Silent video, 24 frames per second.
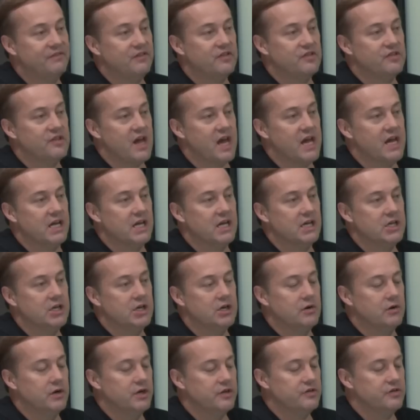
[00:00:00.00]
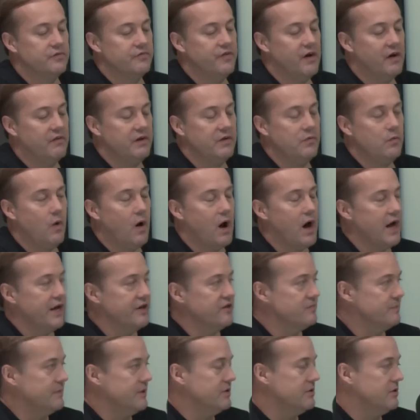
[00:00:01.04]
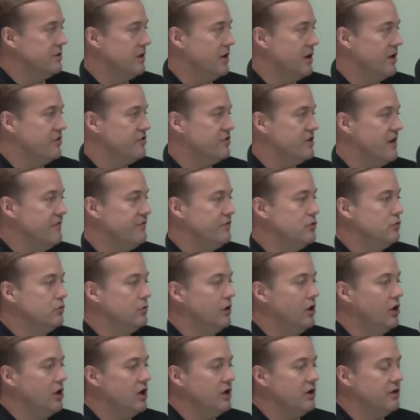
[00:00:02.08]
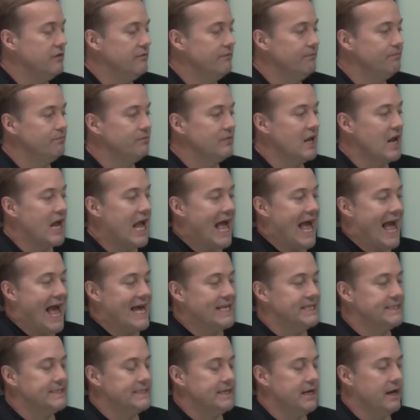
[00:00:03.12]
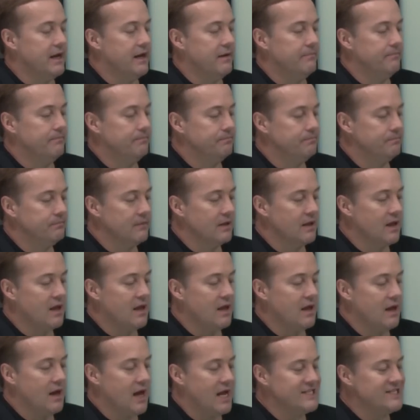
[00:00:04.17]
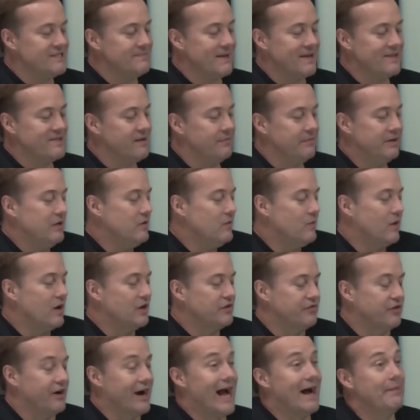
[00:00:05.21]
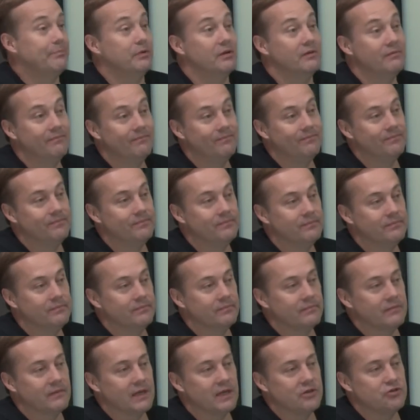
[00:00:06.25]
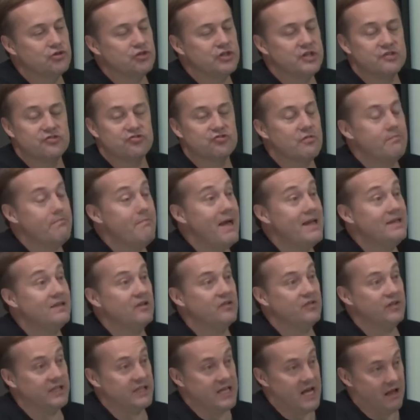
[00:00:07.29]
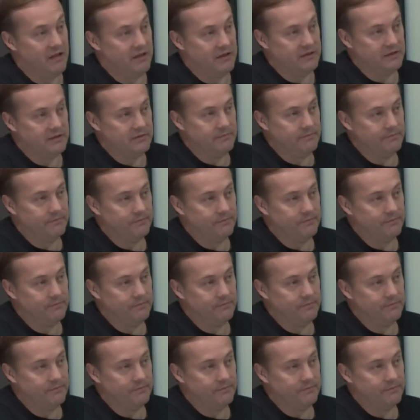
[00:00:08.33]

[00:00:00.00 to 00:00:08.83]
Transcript: to say, you know, it's very wise because if you look at, um, I just met somebody who worked for Apple. She's tremendously talented,